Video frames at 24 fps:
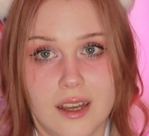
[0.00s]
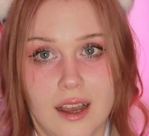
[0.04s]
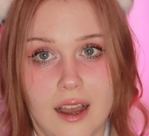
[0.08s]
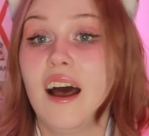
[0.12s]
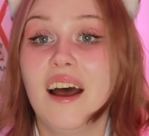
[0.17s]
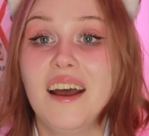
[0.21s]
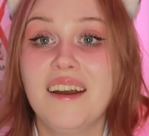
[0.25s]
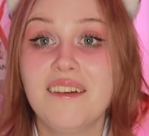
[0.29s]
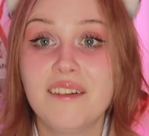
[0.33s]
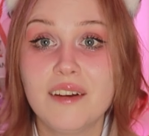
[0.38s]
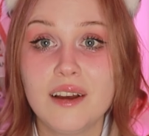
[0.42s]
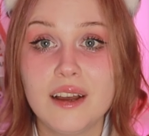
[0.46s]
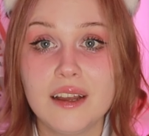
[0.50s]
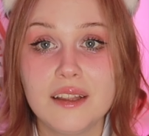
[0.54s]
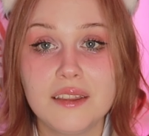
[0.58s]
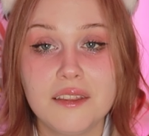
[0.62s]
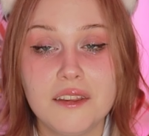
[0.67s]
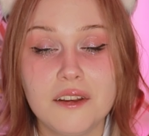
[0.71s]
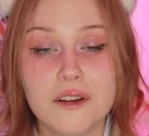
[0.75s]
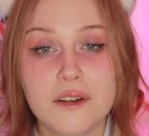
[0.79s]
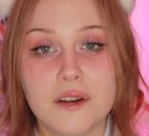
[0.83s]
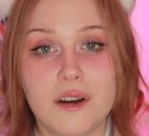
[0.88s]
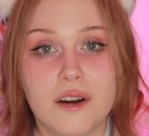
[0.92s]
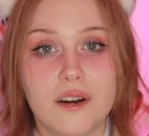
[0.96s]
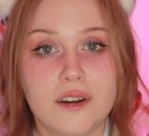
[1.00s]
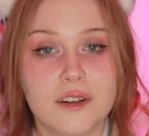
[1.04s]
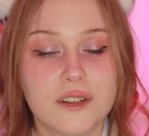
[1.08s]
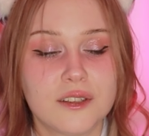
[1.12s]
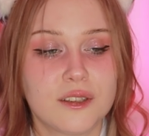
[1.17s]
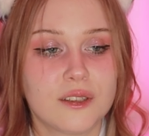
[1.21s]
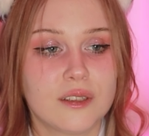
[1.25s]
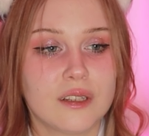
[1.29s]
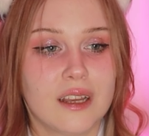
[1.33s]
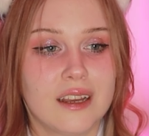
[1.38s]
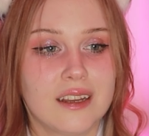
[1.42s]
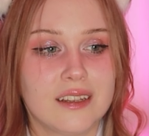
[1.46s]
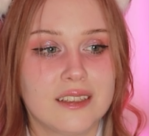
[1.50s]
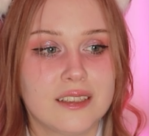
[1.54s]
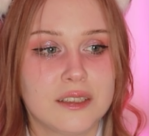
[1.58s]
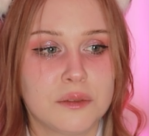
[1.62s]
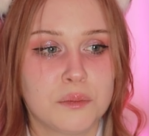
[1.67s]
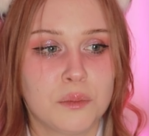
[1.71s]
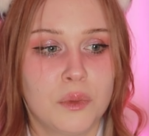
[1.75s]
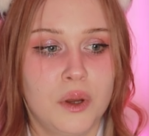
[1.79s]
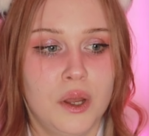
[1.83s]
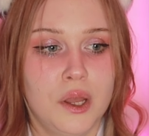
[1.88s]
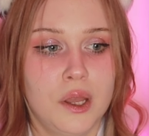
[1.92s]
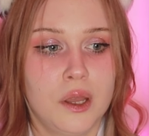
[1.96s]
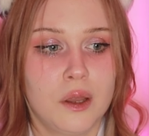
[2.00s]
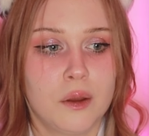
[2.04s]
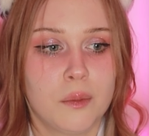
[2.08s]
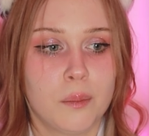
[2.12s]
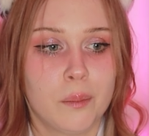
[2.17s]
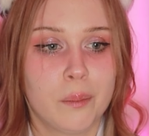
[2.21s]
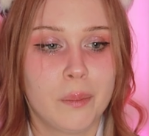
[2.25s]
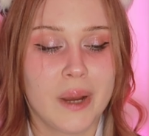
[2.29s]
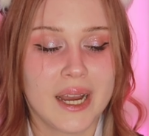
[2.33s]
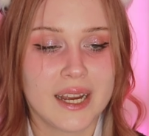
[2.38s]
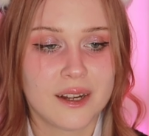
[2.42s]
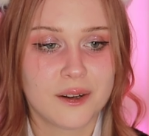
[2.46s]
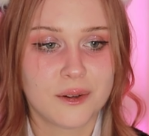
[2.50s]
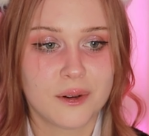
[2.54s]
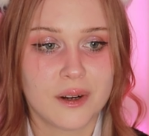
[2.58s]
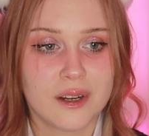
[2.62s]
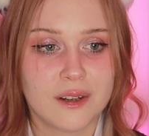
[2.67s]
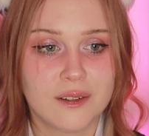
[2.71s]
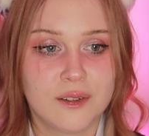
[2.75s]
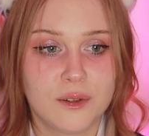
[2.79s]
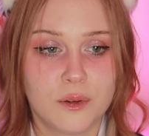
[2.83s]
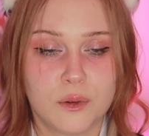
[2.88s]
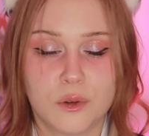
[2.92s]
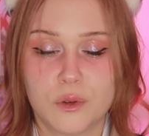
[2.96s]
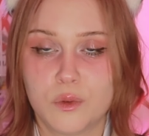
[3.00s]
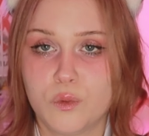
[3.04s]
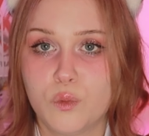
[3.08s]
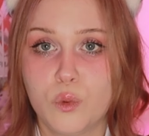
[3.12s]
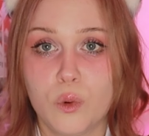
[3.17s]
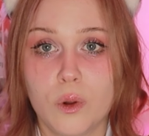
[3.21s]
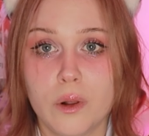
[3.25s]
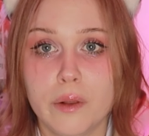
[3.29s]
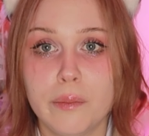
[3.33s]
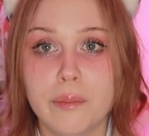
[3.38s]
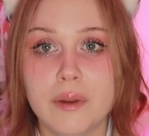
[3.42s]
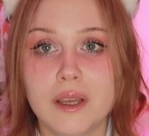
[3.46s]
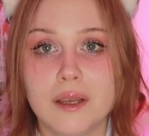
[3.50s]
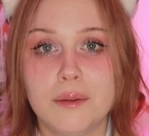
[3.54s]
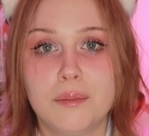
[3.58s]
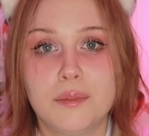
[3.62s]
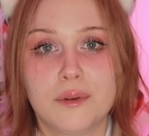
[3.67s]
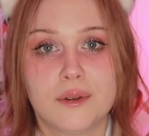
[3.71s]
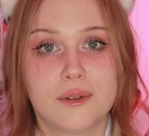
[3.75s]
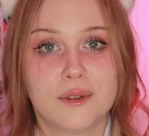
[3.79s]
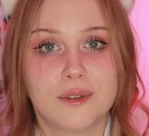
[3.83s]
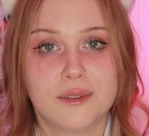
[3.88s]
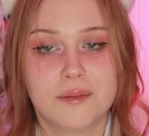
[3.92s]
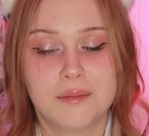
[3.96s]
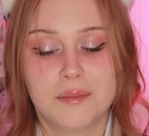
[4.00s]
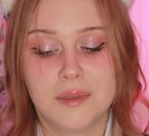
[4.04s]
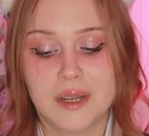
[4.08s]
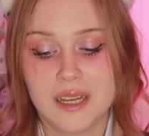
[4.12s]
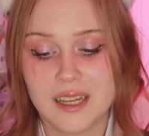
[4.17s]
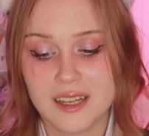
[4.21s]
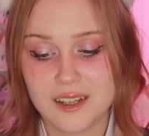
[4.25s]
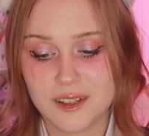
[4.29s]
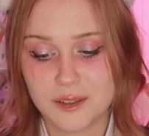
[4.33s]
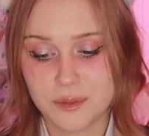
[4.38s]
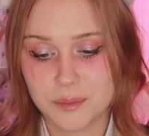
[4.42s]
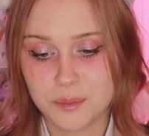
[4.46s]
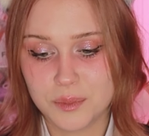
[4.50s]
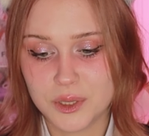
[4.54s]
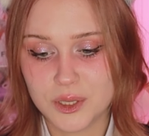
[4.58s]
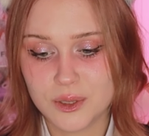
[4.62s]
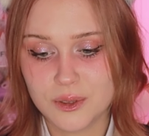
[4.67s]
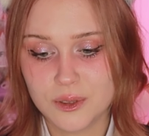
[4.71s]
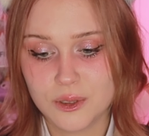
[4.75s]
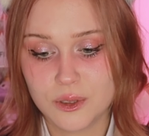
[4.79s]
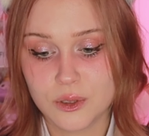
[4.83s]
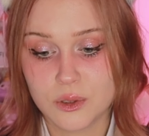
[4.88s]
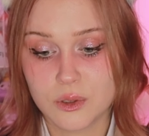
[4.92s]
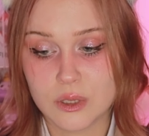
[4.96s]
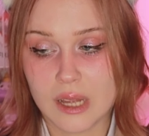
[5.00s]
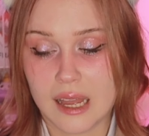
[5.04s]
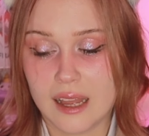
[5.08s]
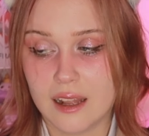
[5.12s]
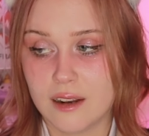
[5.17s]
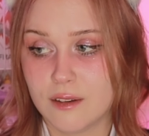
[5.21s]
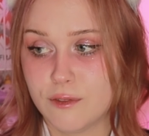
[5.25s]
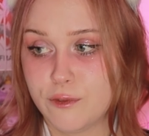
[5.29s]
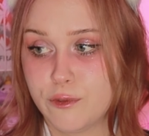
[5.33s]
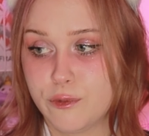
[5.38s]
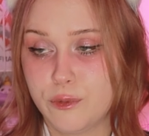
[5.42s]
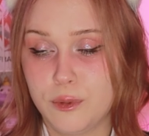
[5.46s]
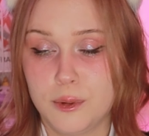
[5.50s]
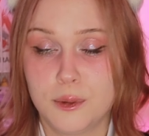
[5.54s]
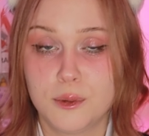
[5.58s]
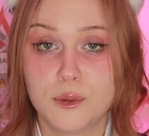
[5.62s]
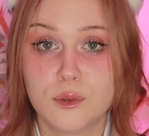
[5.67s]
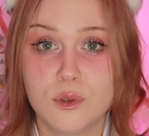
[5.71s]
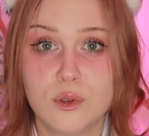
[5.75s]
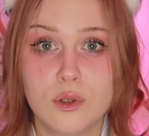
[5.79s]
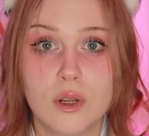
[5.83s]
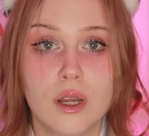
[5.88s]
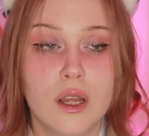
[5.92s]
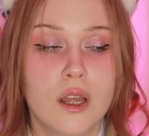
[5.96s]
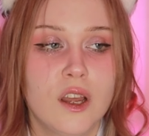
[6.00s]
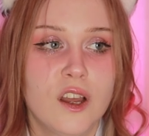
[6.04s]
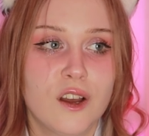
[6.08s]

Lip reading: I've had their art as my background or wallpaper on my computer and phone